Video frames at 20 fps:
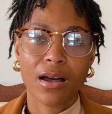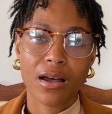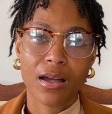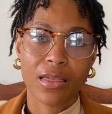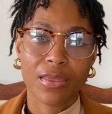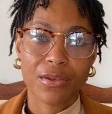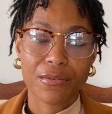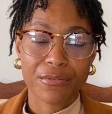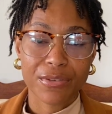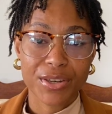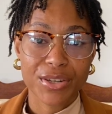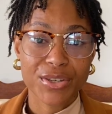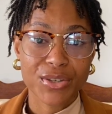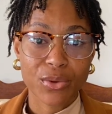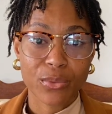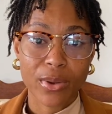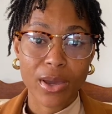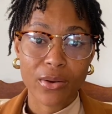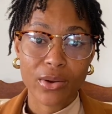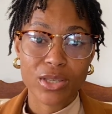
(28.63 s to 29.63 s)
the video
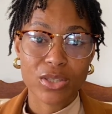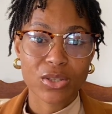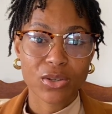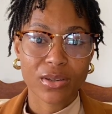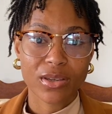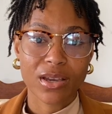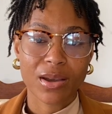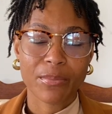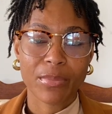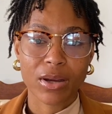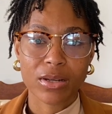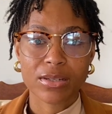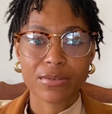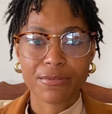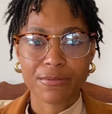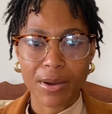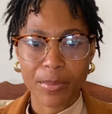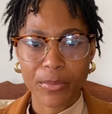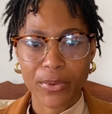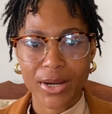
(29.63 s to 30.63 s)
where I was talking about
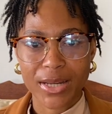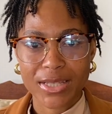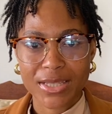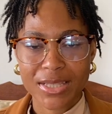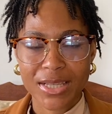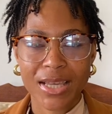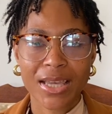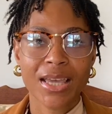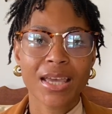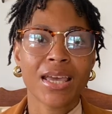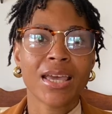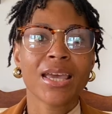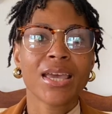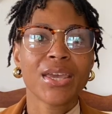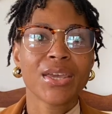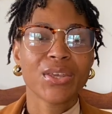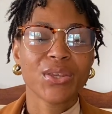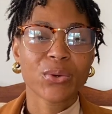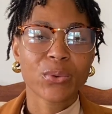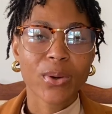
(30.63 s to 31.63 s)
fabrics.
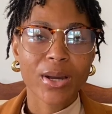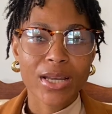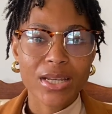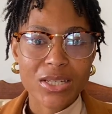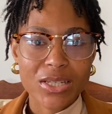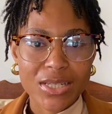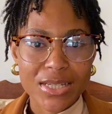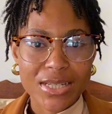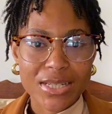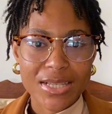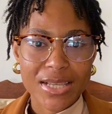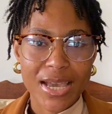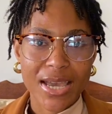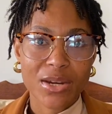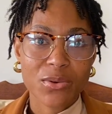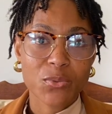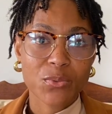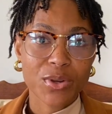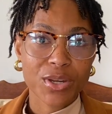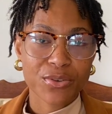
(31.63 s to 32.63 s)
You want to
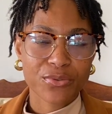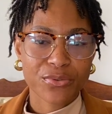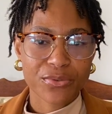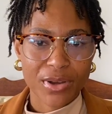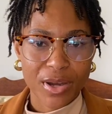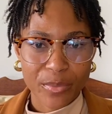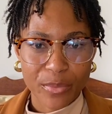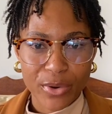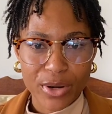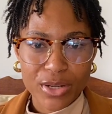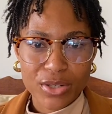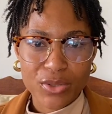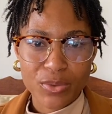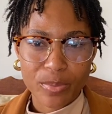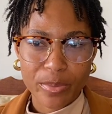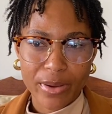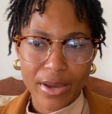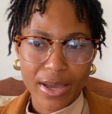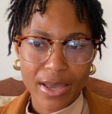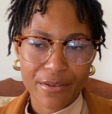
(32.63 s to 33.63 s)
decide which fabric to
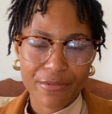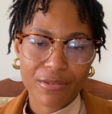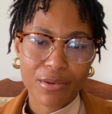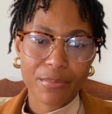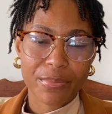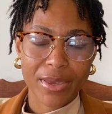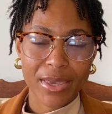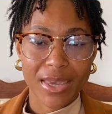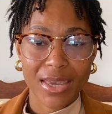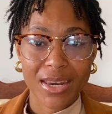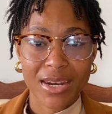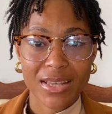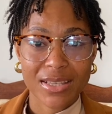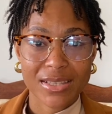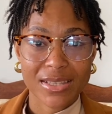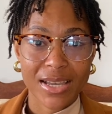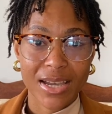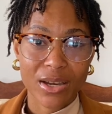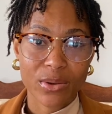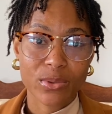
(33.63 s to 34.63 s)
buy. For beginners,
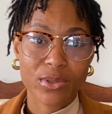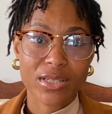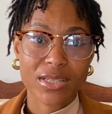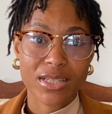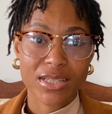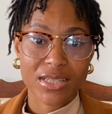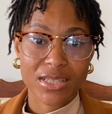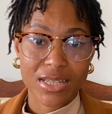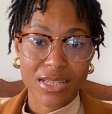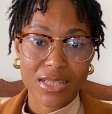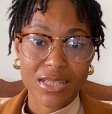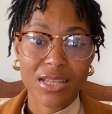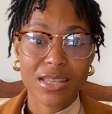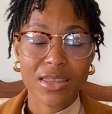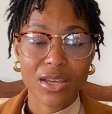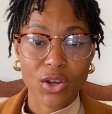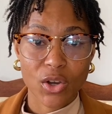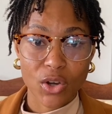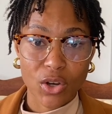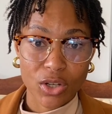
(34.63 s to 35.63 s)
I would suggest a
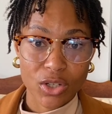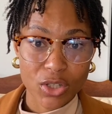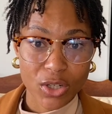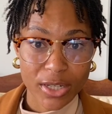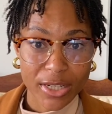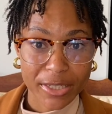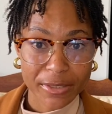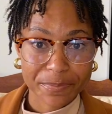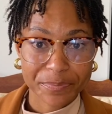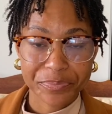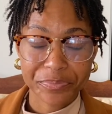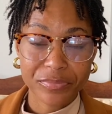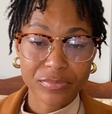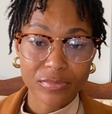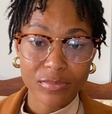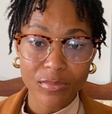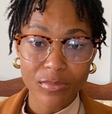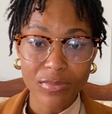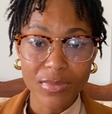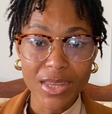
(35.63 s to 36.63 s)
cotton,
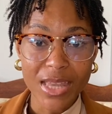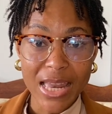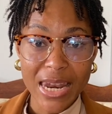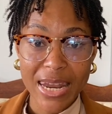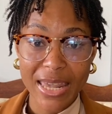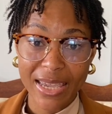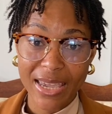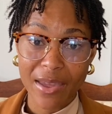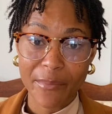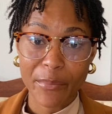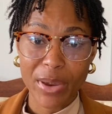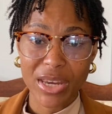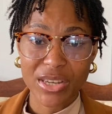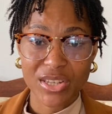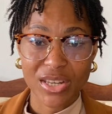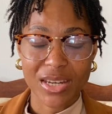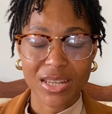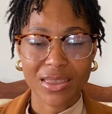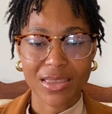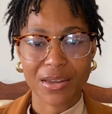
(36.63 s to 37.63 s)
like I
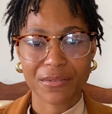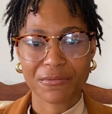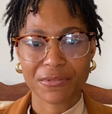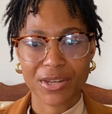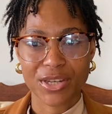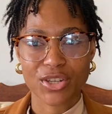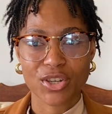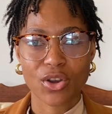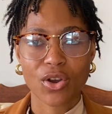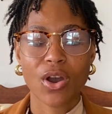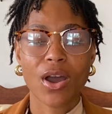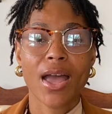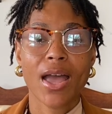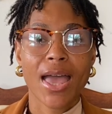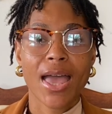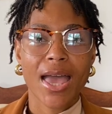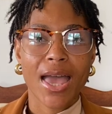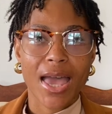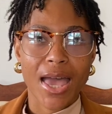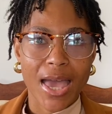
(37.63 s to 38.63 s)
mentioned in that video.
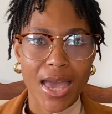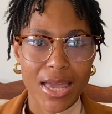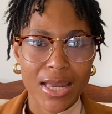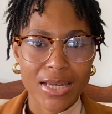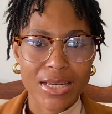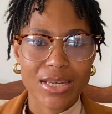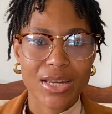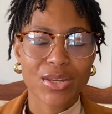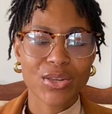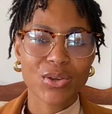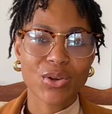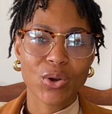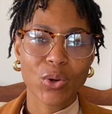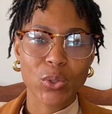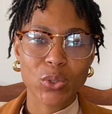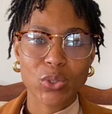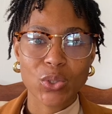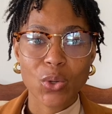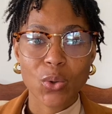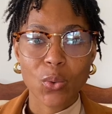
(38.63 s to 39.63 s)
And you
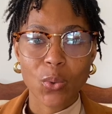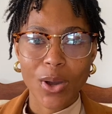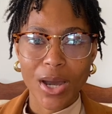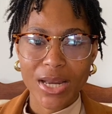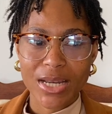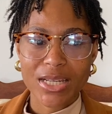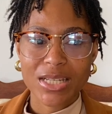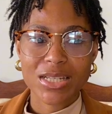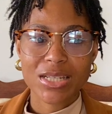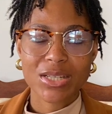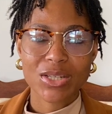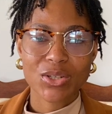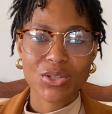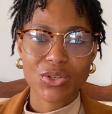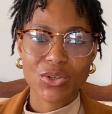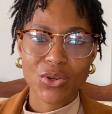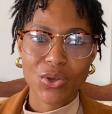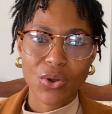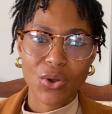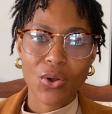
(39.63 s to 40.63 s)
also want to
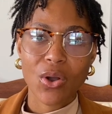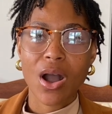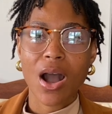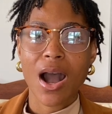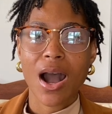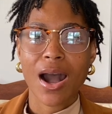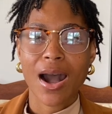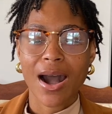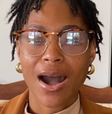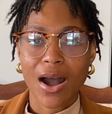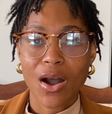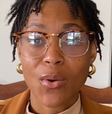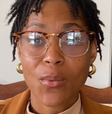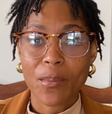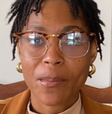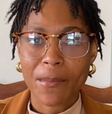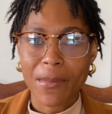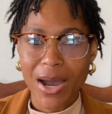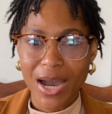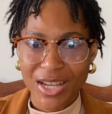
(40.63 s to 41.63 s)
know how
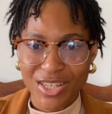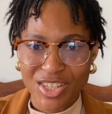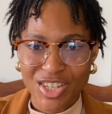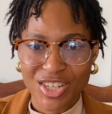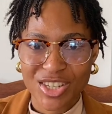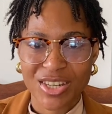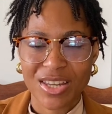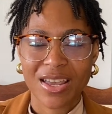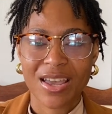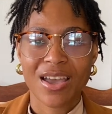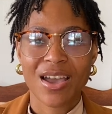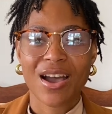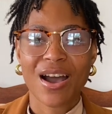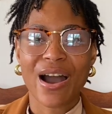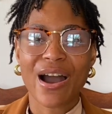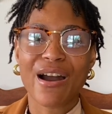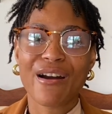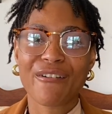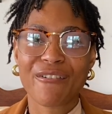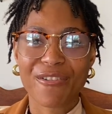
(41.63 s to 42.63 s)
much
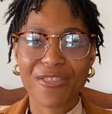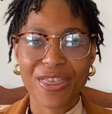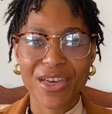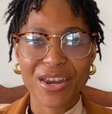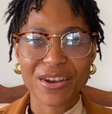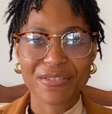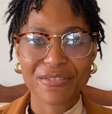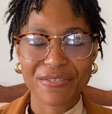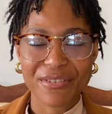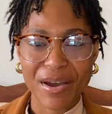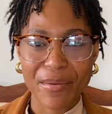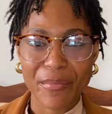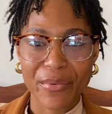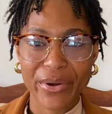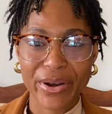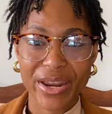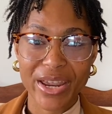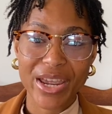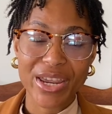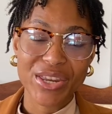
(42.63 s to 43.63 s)
of that
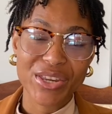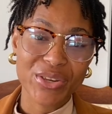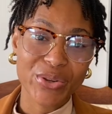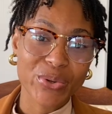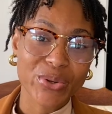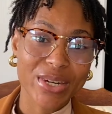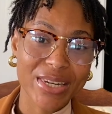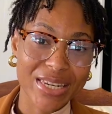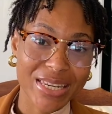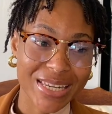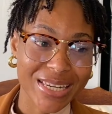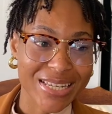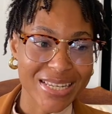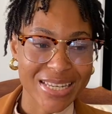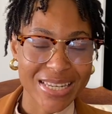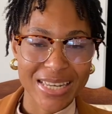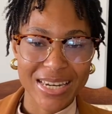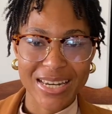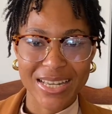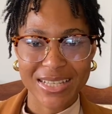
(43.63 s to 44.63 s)
fabric you need
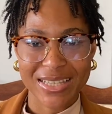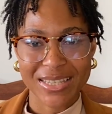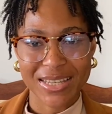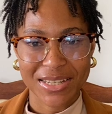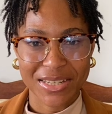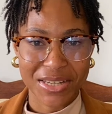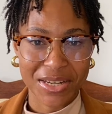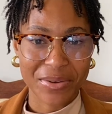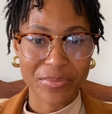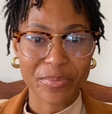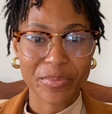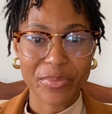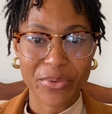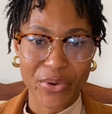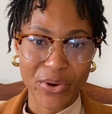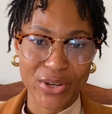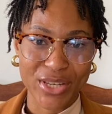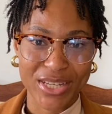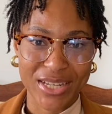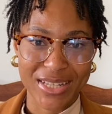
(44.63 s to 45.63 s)
in a certain
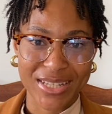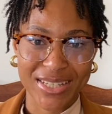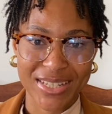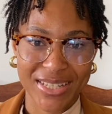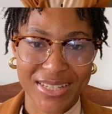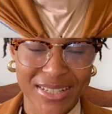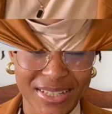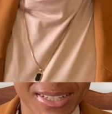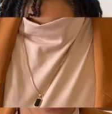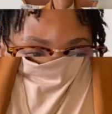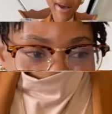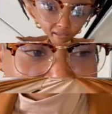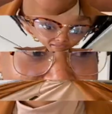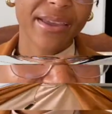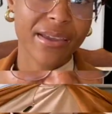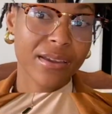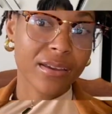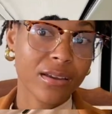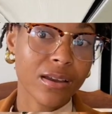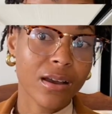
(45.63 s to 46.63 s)
project.
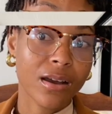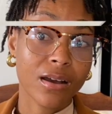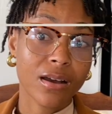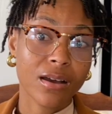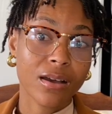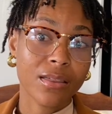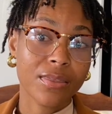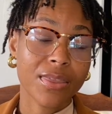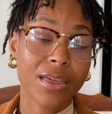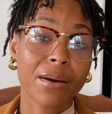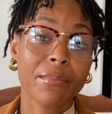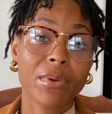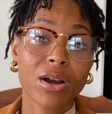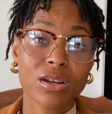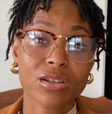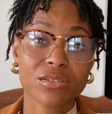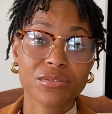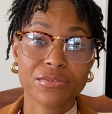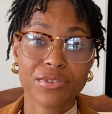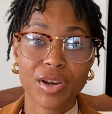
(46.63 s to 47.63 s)
Buying the
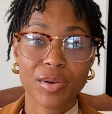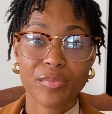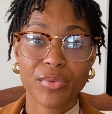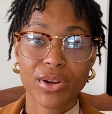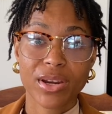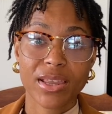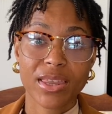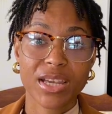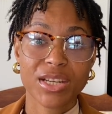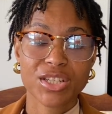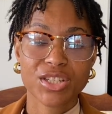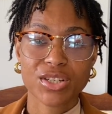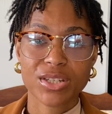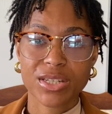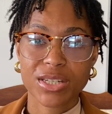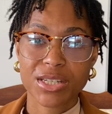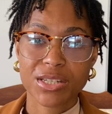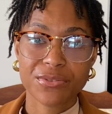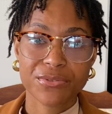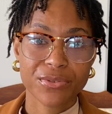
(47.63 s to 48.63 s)
amount of fabric that you
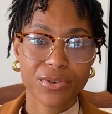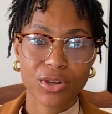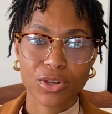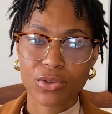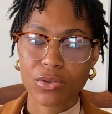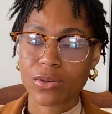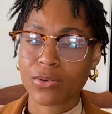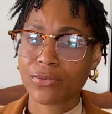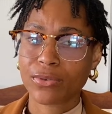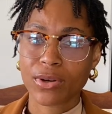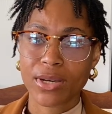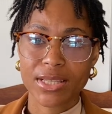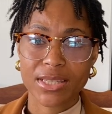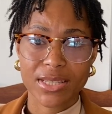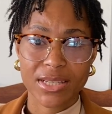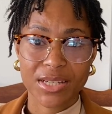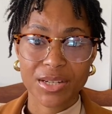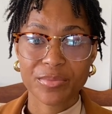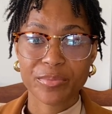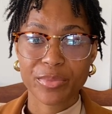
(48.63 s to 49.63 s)
need for a
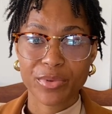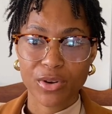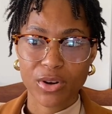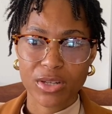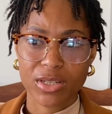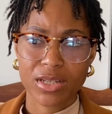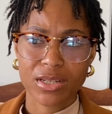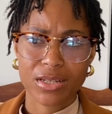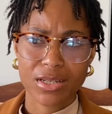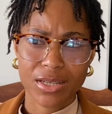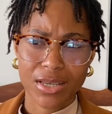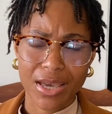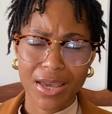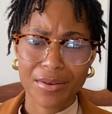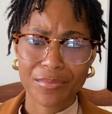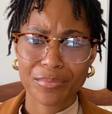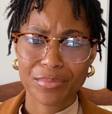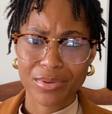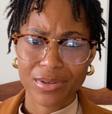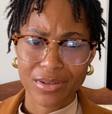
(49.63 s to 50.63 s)
certain project
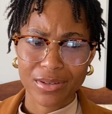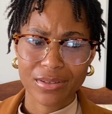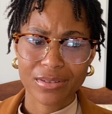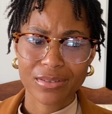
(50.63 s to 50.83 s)
can be,